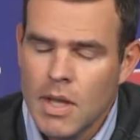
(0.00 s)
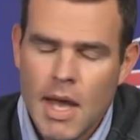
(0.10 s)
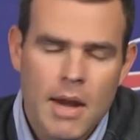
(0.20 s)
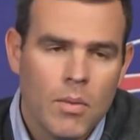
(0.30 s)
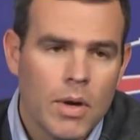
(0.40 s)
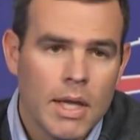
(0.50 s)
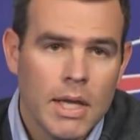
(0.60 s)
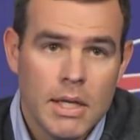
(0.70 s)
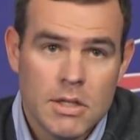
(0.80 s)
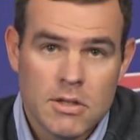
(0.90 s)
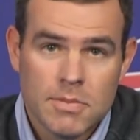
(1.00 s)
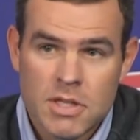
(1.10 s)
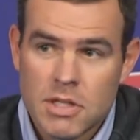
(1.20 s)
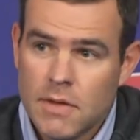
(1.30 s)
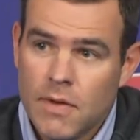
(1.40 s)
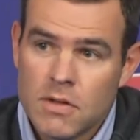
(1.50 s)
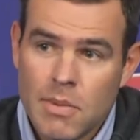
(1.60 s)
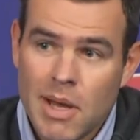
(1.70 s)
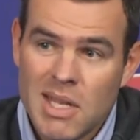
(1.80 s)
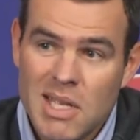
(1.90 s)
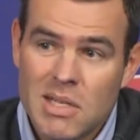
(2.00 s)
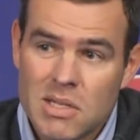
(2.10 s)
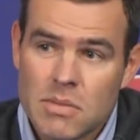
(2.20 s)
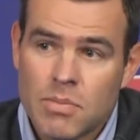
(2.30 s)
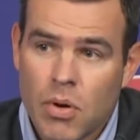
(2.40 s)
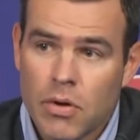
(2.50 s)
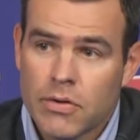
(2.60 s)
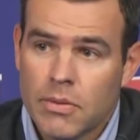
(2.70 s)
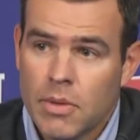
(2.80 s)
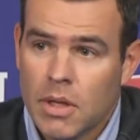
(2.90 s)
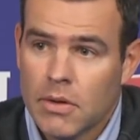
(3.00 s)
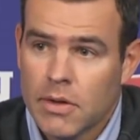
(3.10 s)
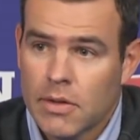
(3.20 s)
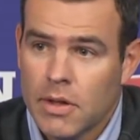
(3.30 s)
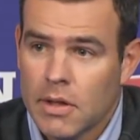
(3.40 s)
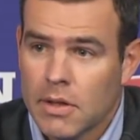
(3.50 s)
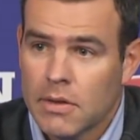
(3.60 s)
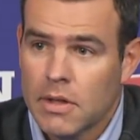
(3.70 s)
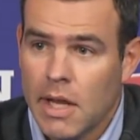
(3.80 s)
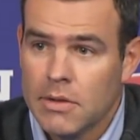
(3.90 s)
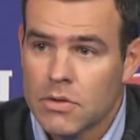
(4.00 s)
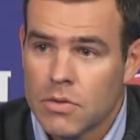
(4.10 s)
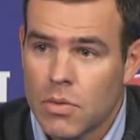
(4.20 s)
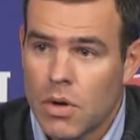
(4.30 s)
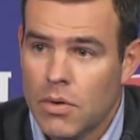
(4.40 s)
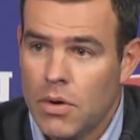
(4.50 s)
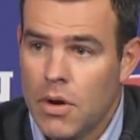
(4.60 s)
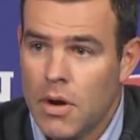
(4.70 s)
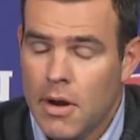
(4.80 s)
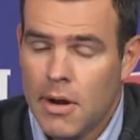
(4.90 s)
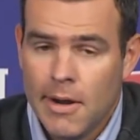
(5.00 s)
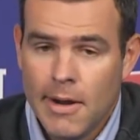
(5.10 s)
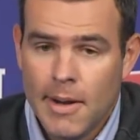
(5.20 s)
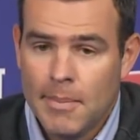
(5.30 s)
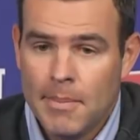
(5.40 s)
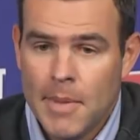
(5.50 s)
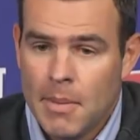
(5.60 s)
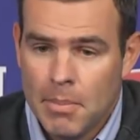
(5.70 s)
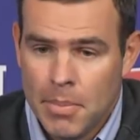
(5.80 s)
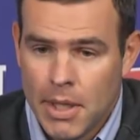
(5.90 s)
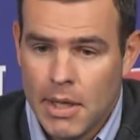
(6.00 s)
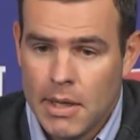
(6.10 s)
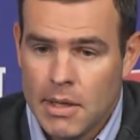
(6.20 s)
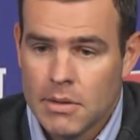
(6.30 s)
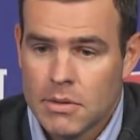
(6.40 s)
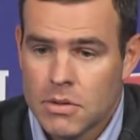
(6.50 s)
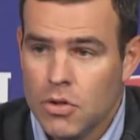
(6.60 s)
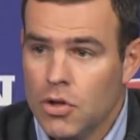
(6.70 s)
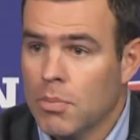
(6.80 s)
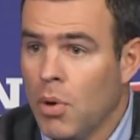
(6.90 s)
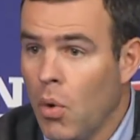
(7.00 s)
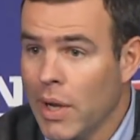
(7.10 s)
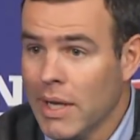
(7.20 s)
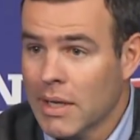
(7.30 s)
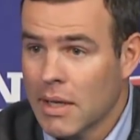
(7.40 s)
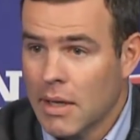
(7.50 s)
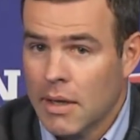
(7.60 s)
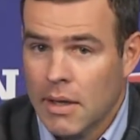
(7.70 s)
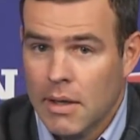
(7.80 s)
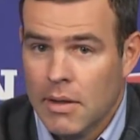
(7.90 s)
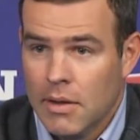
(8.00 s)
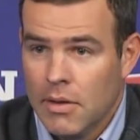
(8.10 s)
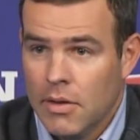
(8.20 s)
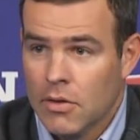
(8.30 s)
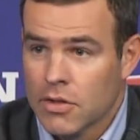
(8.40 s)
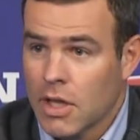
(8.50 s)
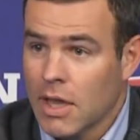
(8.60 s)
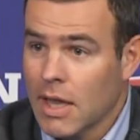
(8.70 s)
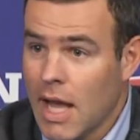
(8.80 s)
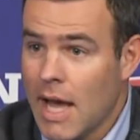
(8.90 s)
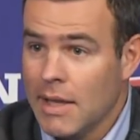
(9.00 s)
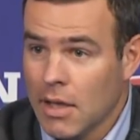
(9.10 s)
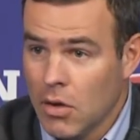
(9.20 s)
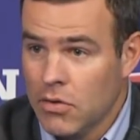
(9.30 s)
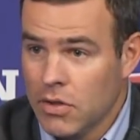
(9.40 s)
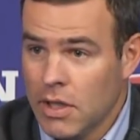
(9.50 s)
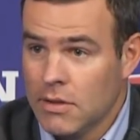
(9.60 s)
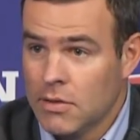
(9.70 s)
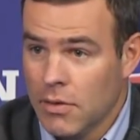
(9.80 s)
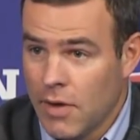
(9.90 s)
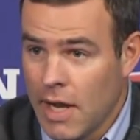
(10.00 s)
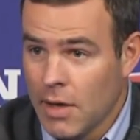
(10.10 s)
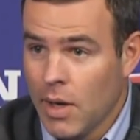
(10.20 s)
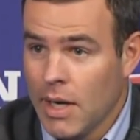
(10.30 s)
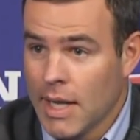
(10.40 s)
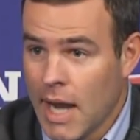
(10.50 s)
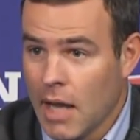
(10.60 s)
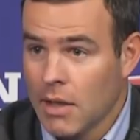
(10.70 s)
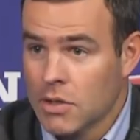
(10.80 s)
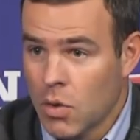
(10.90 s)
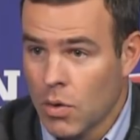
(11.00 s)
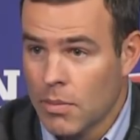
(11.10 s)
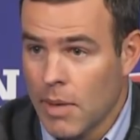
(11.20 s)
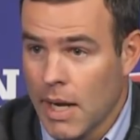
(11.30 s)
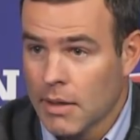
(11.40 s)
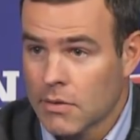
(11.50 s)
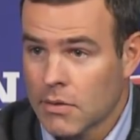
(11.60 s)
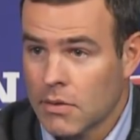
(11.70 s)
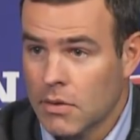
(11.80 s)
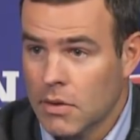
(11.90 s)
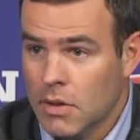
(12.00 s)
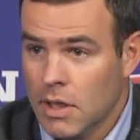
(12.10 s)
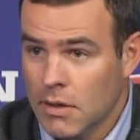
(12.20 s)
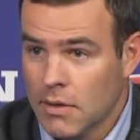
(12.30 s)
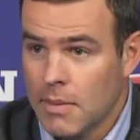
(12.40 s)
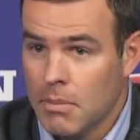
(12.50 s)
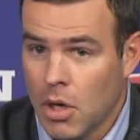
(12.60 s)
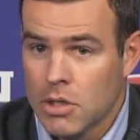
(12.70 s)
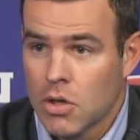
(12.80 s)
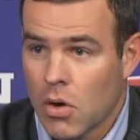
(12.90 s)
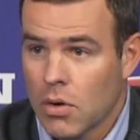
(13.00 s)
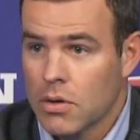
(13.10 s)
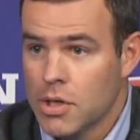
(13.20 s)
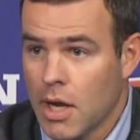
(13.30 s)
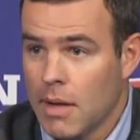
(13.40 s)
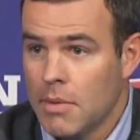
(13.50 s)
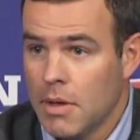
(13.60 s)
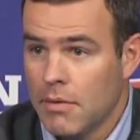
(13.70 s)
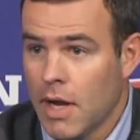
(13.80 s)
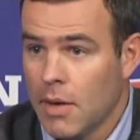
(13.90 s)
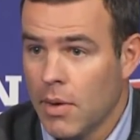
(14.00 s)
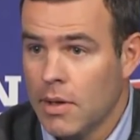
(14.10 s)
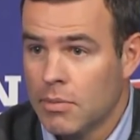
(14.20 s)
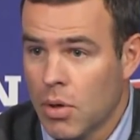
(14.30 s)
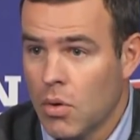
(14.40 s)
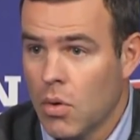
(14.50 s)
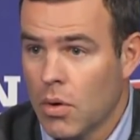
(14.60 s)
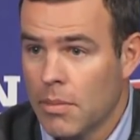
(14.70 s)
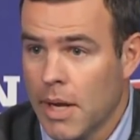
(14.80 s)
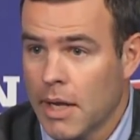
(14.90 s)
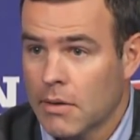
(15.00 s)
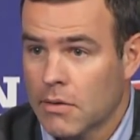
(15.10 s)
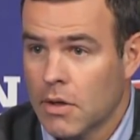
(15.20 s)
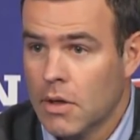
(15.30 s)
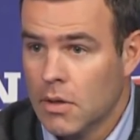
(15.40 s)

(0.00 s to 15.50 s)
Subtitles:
Yeah, I don't want to get into specifics about each person because I think that's a dangerous road. But to your point, there's a lot that goes into evaluating college quarterbacks. It is a much harder job than evaluating pro quarterbacks.